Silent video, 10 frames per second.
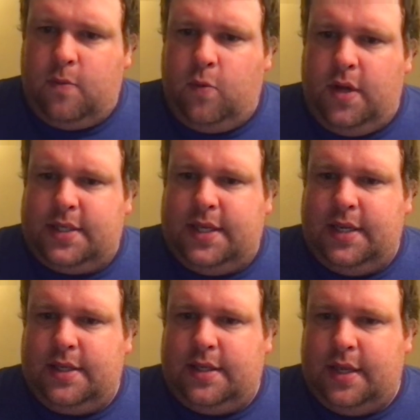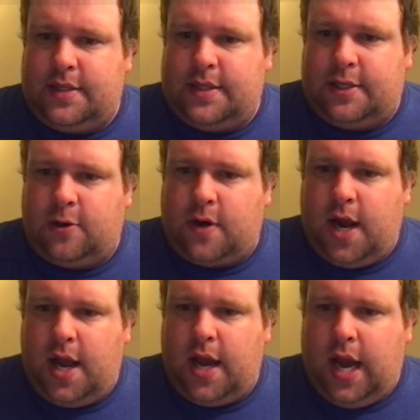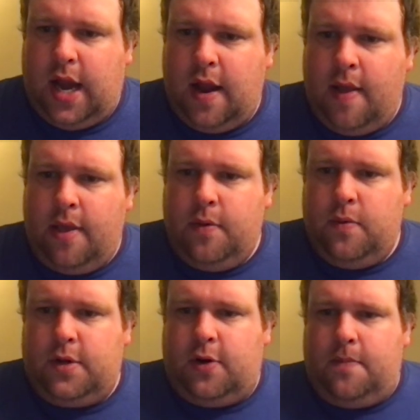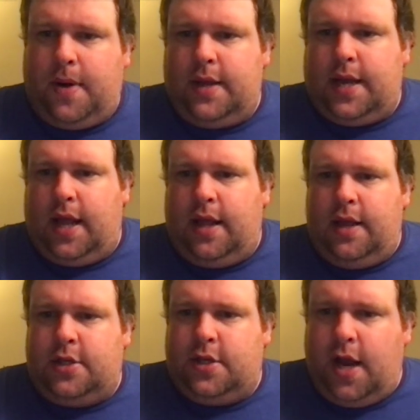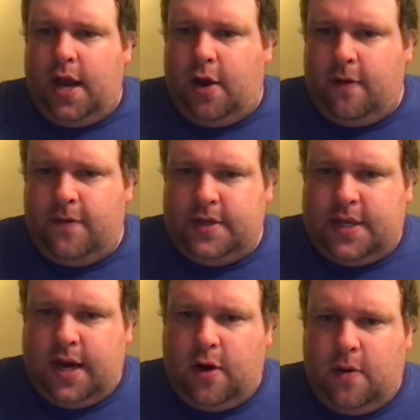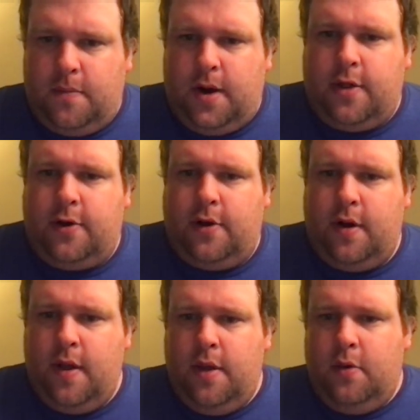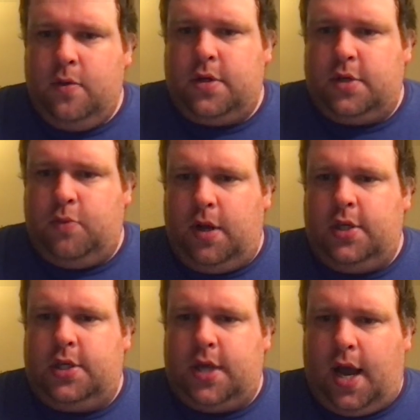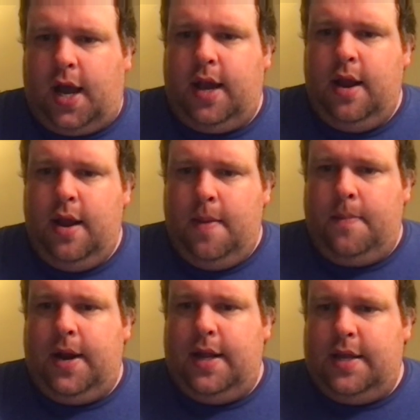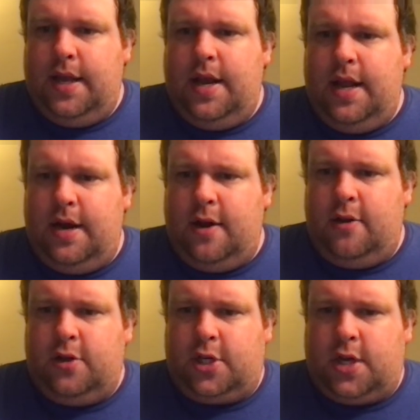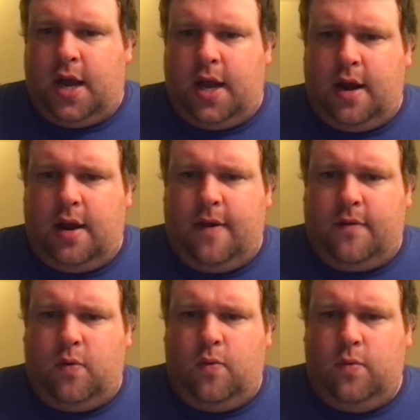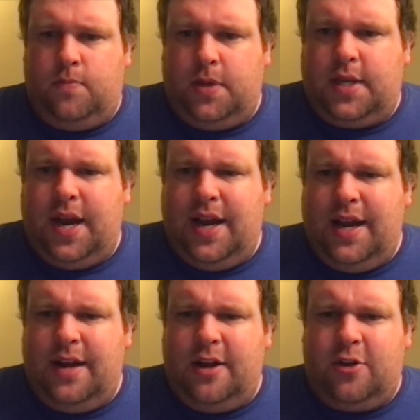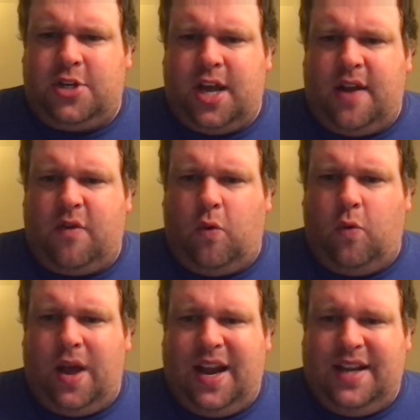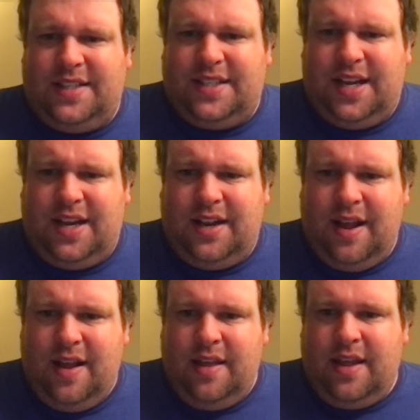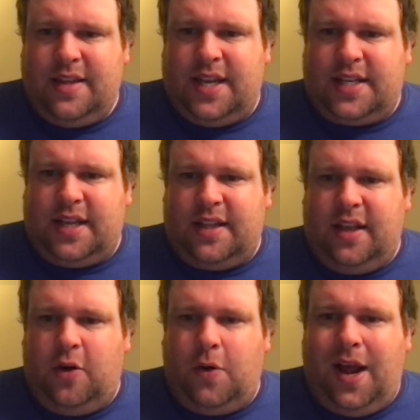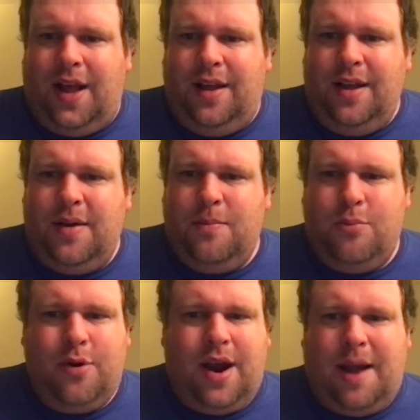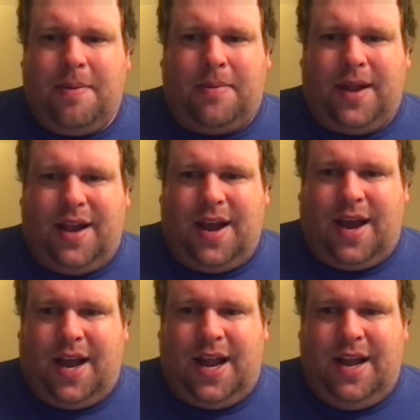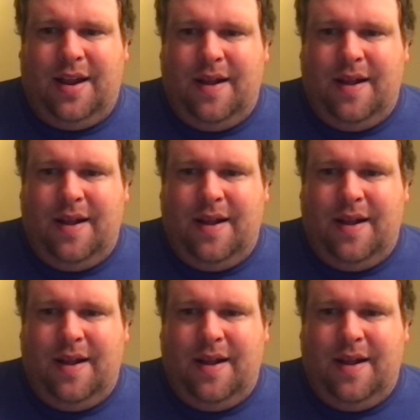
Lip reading: we see his sister Connie, returned by Talia Shire, visiting her mother, which is well shot, but I did need another shot of a but did I need another shot of a wedding scene that takes a little while? Probably not.